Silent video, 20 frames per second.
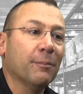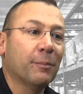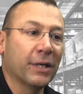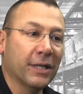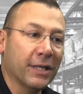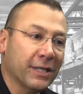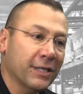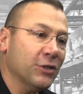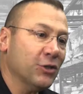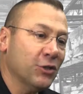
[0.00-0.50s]
But
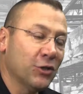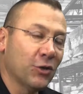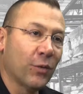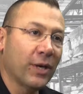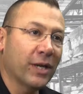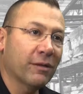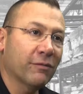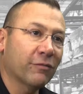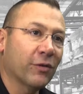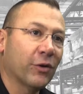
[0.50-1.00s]
in addition to
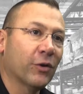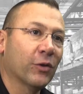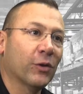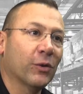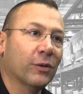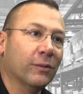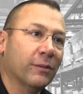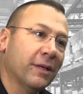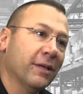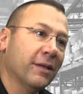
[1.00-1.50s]
reading
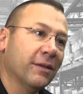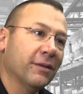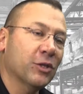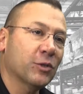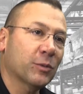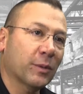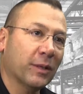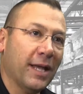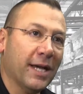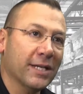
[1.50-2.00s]
further,
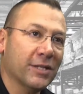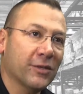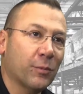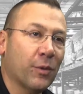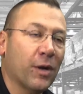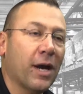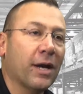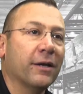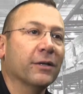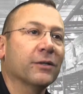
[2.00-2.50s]
this class of
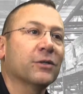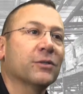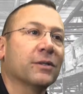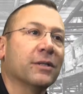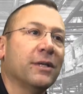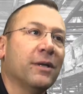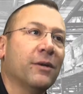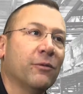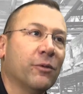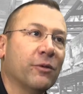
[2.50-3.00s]

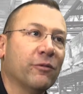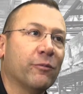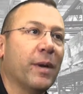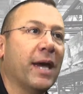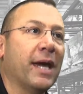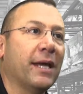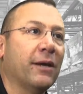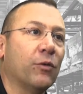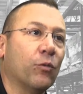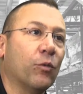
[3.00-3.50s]
products we've
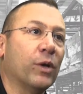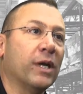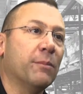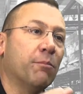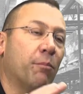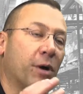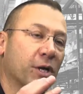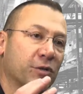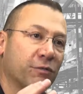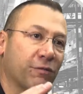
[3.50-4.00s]
made
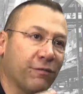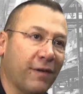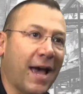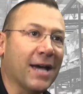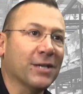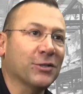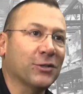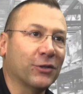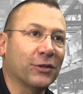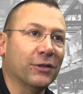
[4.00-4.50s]
read much
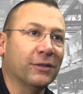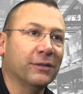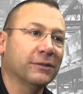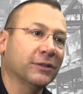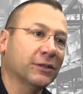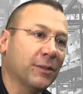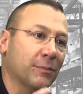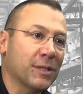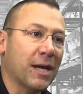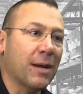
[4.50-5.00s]
faster,
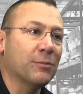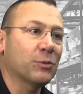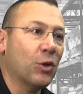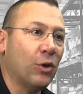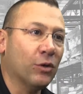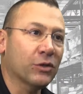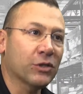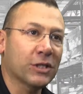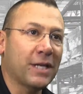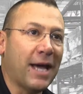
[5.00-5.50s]
sometimes
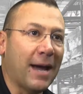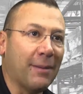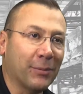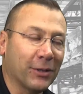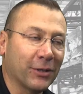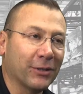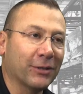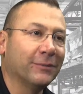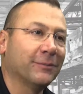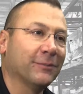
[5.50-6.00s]
called
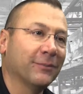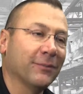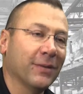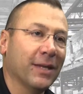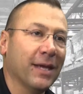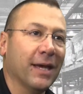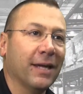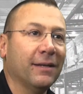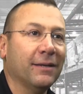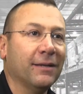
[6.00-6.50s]
snappier,
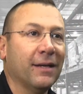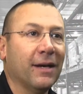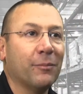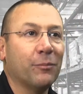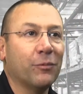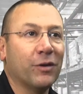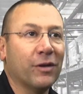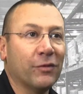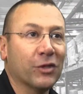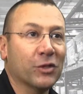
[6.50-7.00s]
than
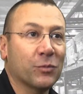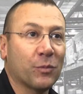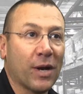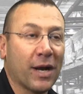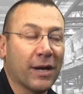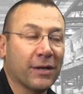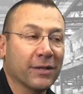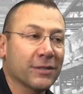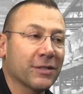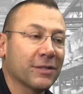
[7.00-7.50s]
previous
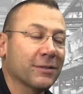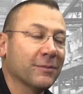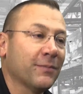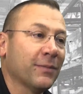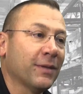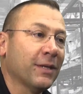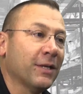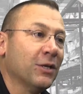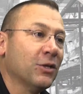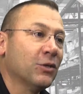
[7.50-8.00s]

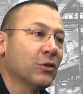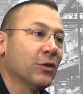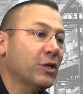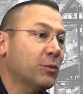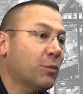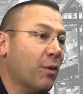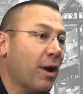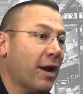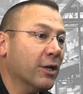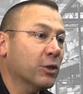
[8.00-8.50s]
products. So
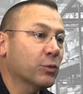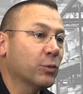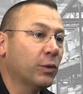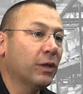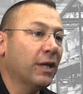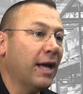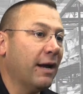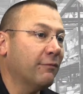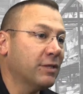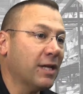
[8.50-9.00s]
these products
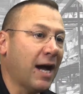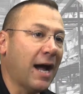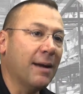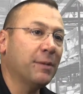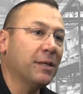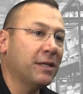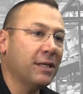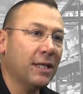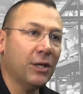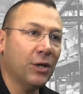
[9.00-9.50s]
will have
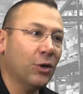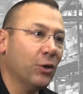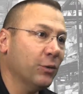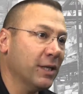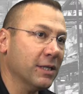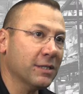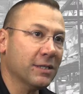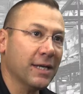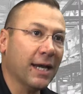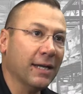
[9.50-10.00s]
time to
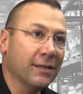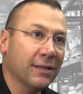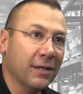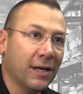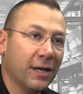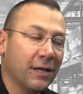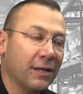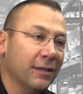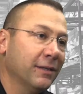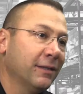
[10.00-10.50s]
decode that's second to
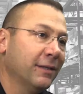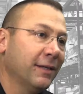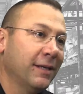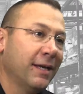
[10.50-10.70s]
none,